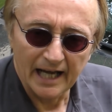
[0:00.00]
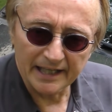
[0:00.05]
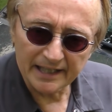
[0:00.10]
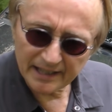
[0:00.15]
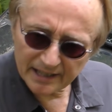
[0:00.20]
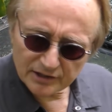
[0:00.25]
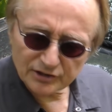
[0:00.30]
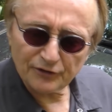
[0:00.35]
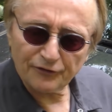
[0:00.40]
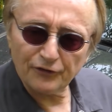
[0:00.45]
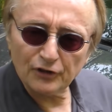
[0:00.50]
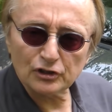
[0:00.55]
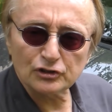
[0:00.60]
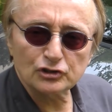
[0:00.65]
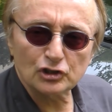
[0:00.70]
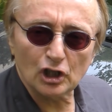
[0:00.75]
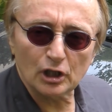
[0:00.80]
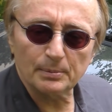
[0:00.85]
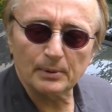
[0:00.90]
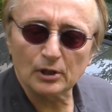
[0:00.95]
And it is the
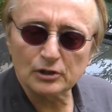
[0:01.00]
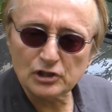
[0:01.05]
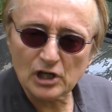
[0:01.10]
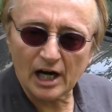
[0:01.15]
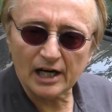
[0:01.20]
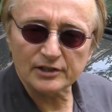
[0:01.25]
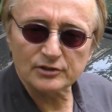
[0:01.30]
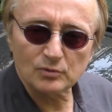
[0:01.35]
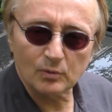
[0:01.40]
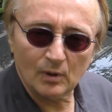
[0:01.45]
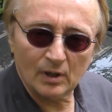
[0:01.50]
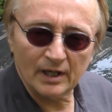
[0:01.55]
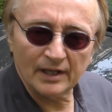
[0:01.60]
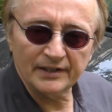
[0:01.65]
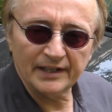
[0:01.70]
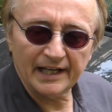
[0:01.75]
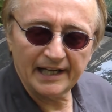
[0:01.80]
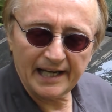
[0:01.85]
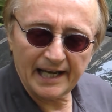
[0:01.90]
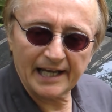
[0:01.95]
first turbocharged
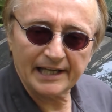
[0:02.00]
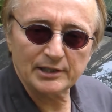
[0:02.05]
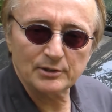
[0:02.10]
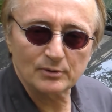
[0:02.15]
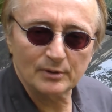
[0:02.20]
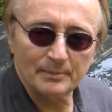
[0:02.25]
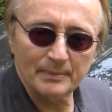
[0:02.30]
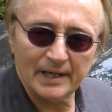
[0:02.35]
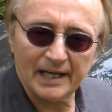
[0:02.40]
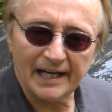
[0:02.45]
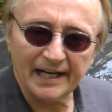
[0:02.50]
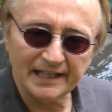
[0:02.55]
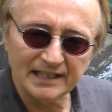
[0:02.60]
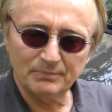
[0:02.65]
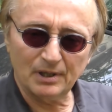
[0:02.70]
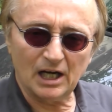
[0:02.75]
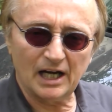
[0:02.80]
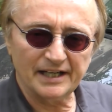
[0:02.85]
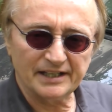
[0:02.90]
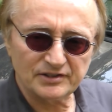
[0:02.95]
one that Acura made,
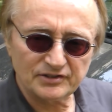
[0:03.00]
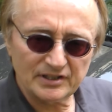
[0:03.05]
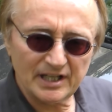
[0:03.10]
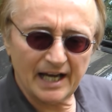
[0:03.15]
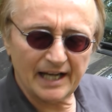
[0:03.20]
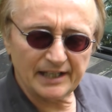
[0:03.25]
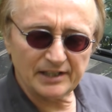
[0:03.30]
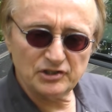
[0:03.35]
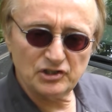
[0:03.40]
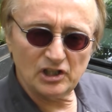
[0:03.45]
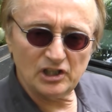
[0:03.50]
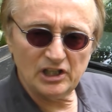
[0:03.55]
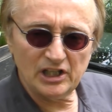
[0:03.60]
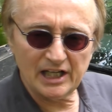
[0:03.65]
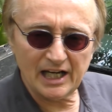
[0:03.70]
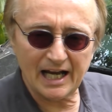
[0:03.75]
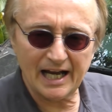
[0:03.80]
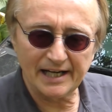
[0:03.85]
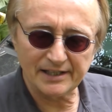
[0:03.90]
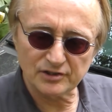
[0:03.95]
but it's not a G D
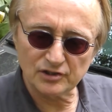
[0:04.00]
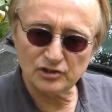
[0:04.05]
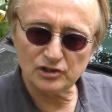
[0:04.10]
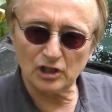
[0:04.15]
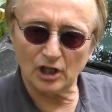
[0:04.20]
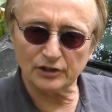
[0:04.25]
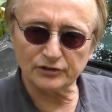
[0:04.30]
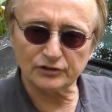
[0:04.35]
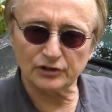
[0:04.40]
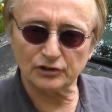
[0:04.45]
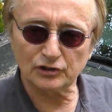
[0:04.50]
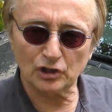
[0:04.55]
I, it's just a